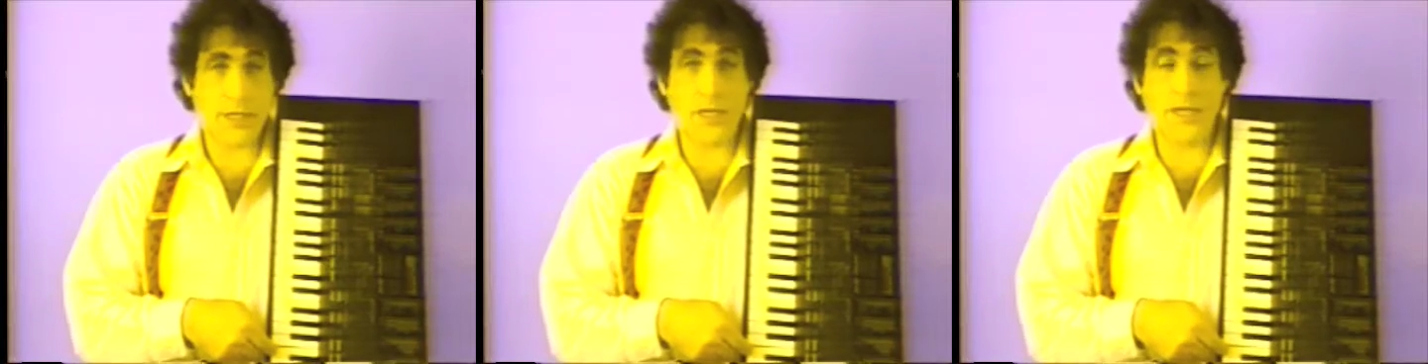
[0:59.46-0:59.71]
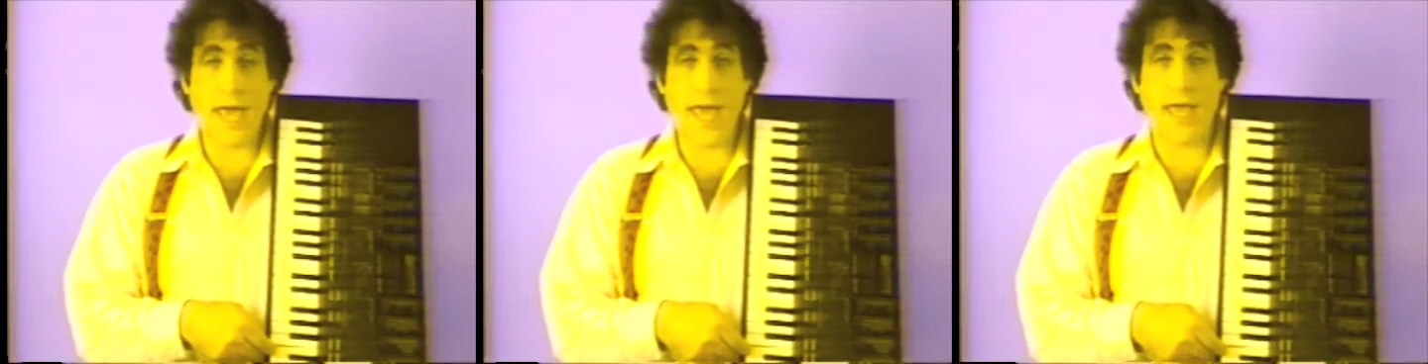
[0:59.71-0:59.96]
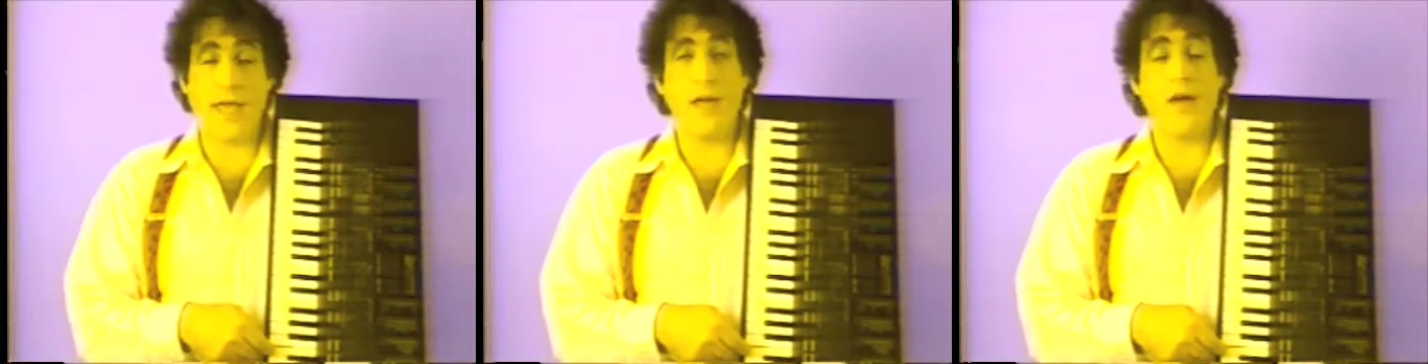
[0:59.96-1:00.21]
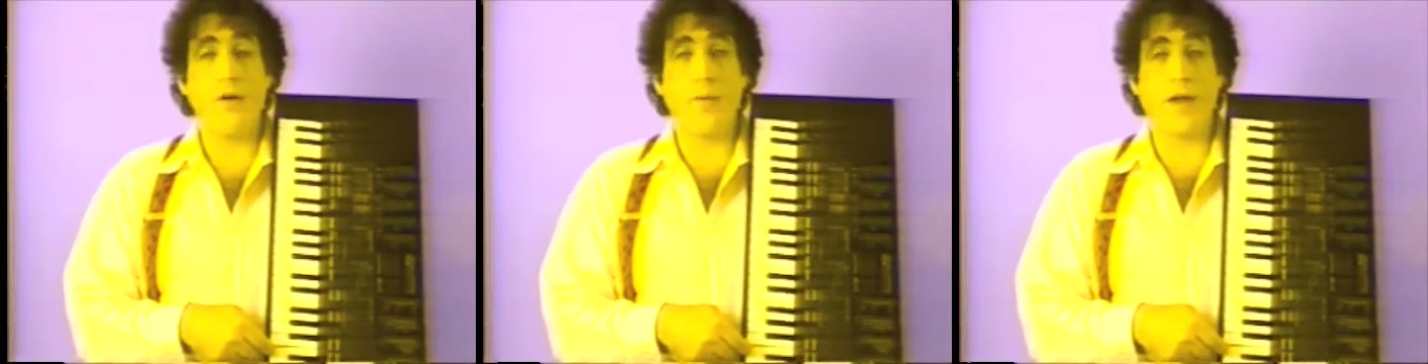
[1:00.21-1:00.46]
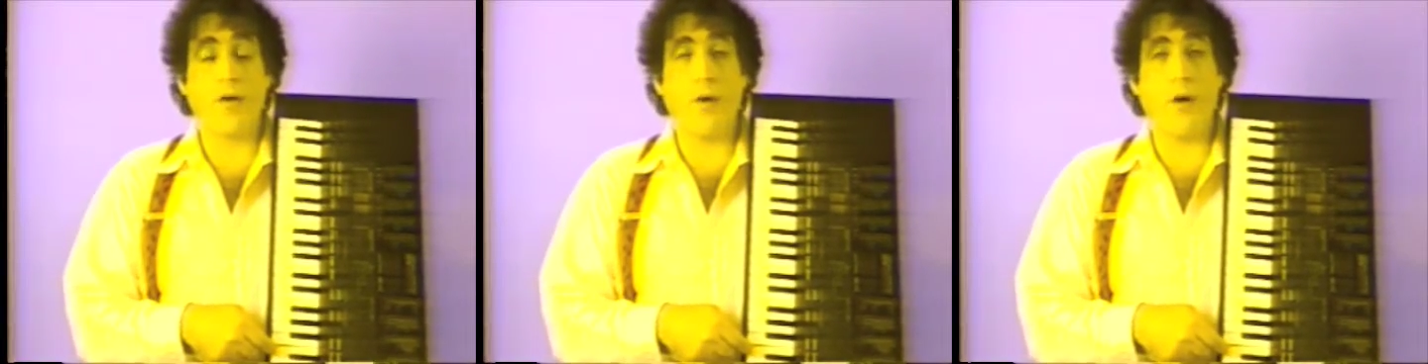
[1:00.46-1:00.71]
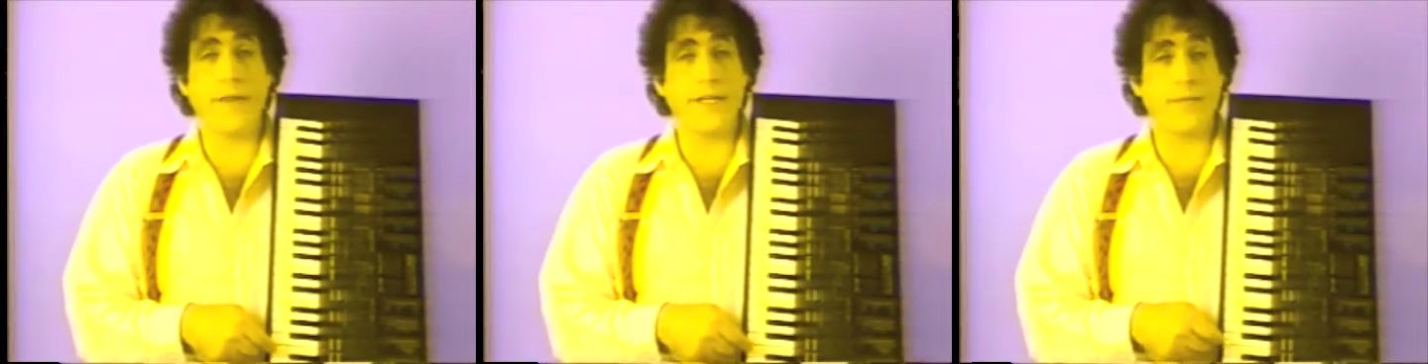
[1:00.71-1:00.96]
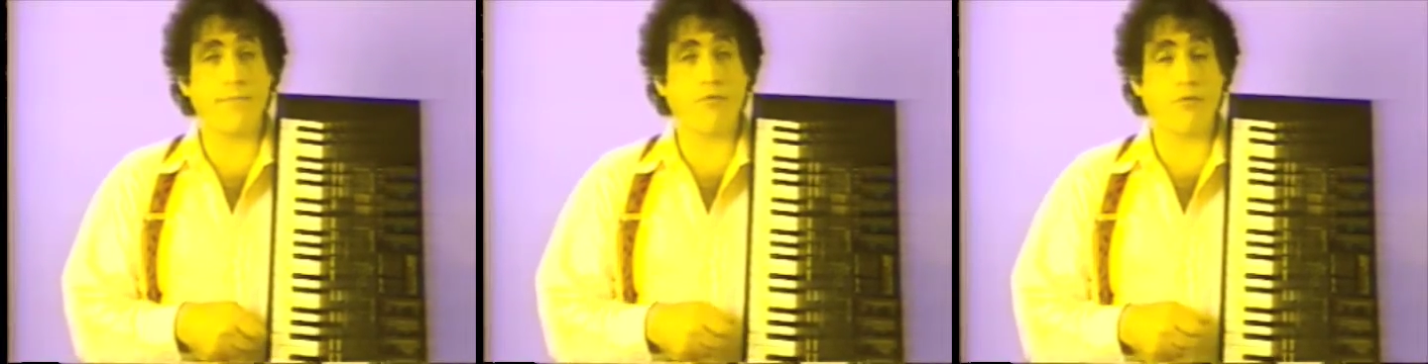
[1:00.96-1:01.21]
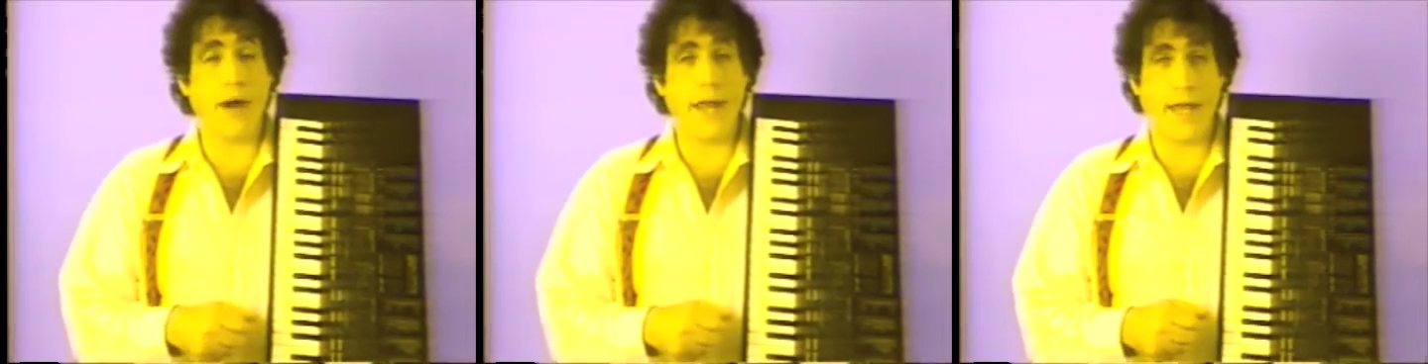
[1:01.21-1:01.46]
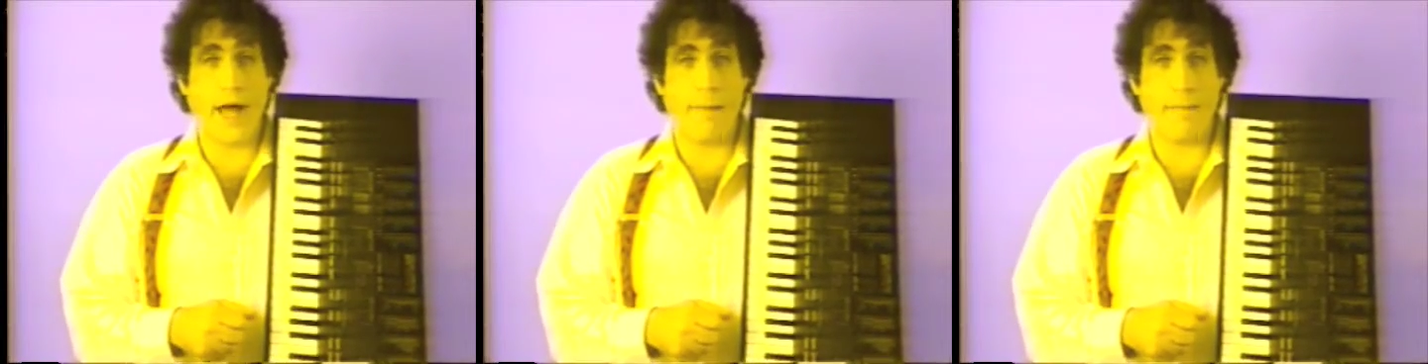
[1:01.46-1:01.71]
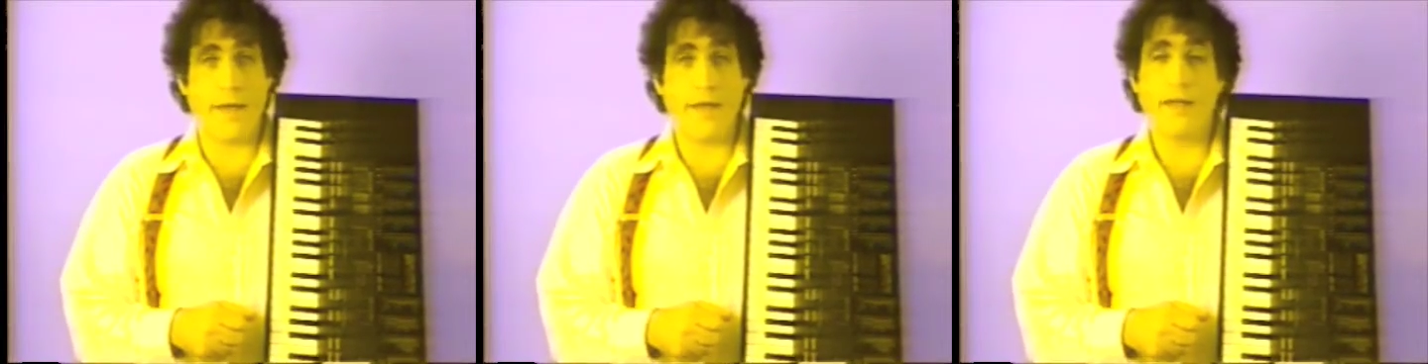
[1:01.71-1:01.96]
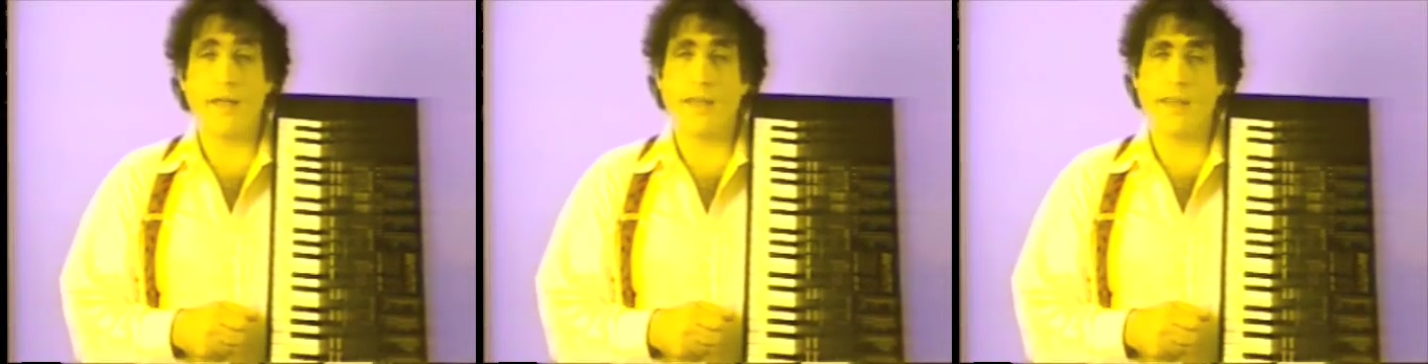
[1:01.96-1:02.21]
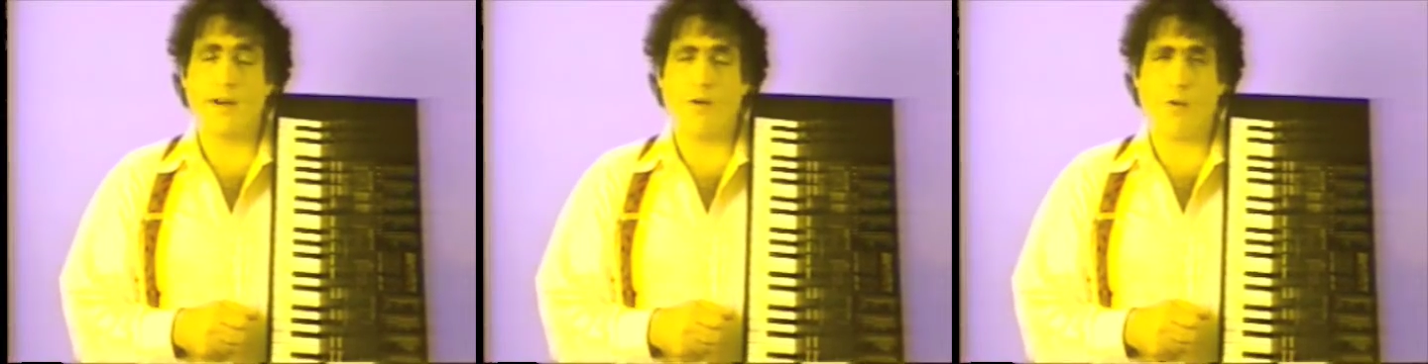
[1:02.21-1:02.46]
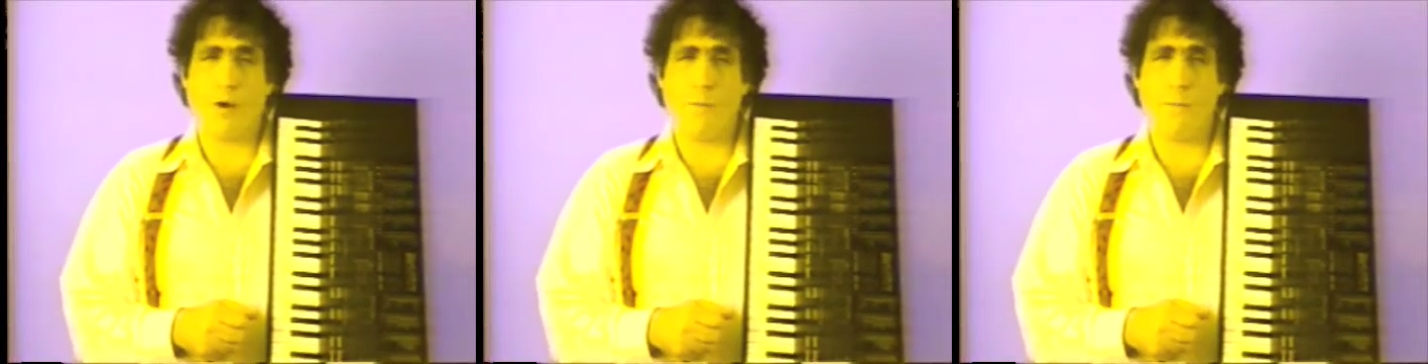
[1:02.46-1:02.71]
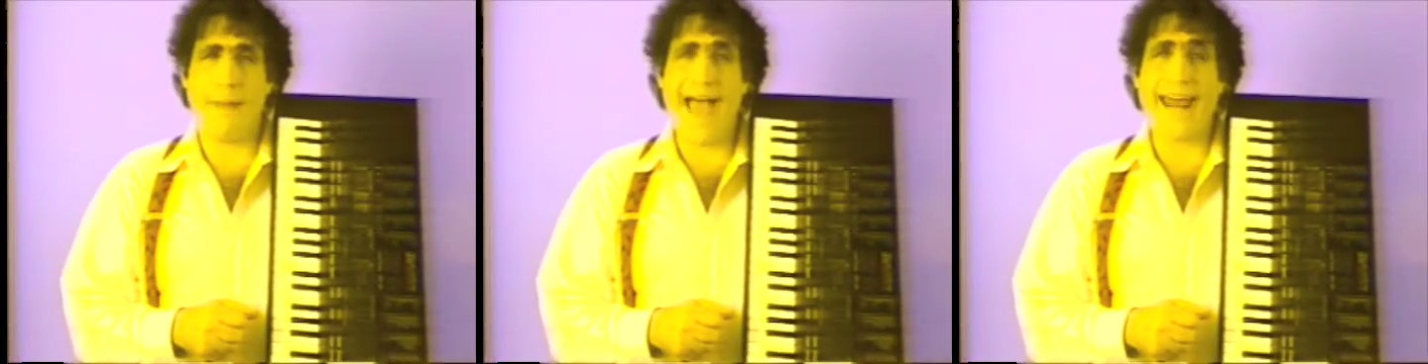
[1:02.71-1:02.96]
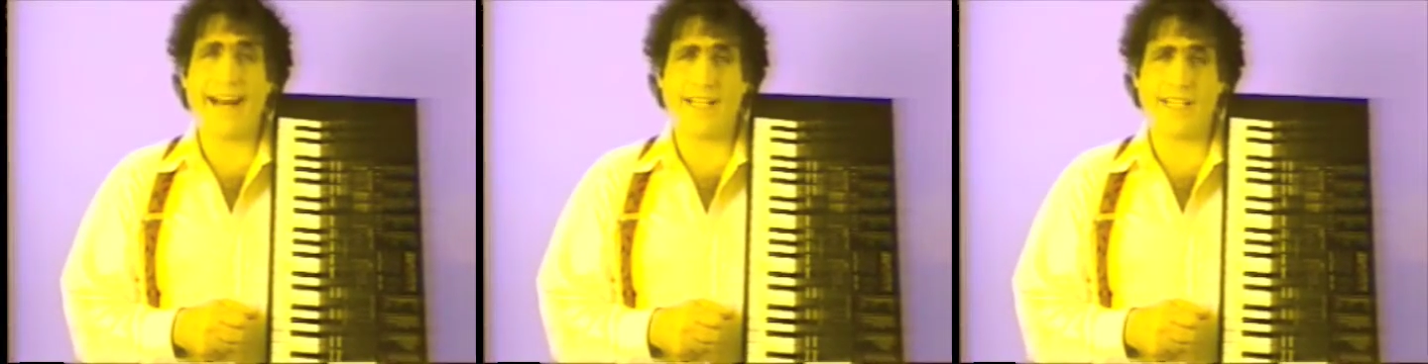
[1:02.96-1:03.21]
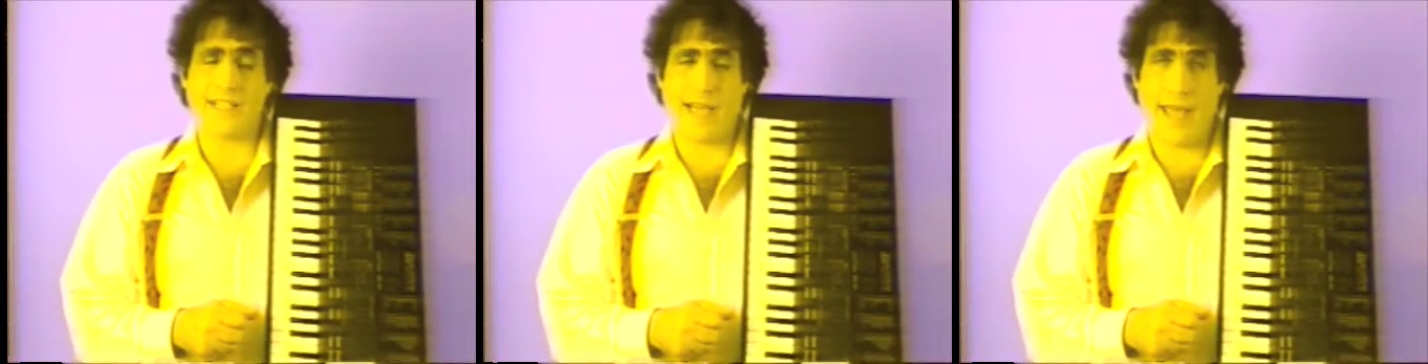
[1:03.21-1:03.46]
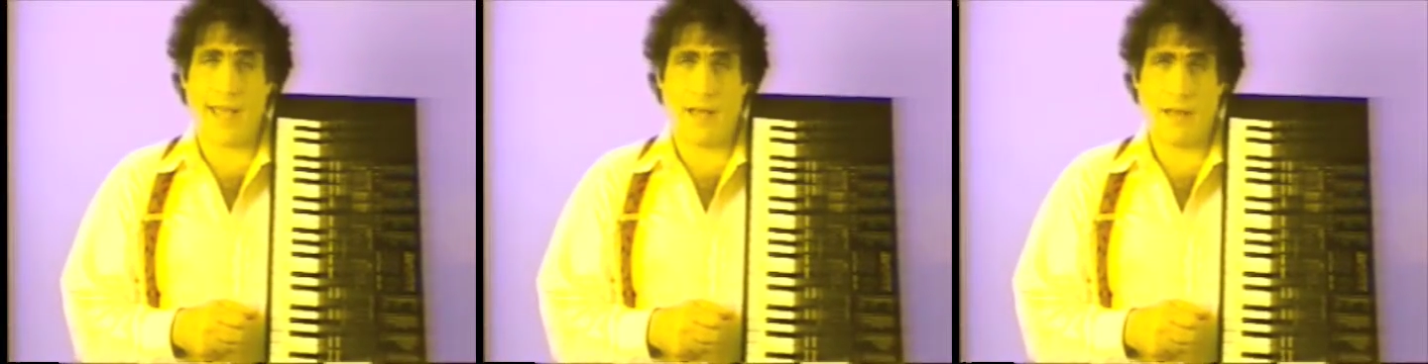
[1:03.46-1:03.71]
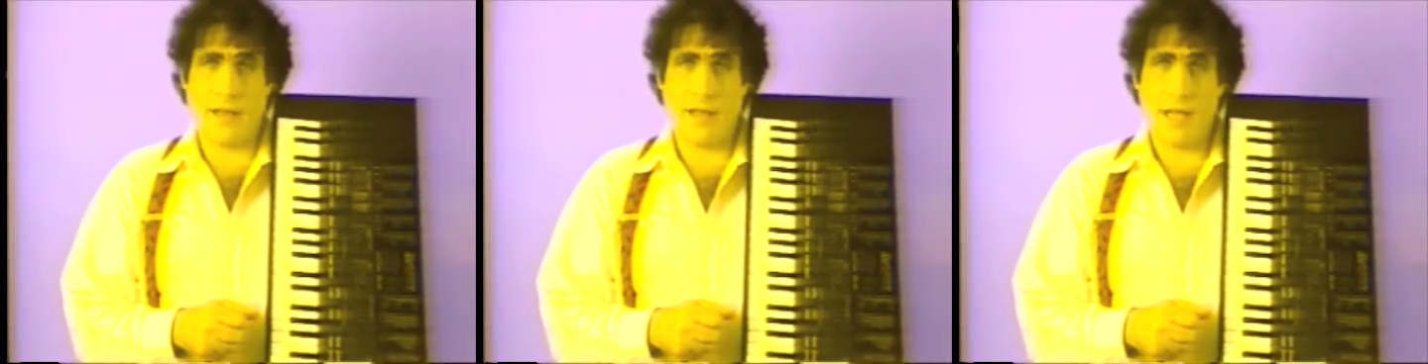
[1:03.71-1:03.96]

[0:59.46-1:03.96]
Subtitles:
Today, we call this breakup the chromatic scale,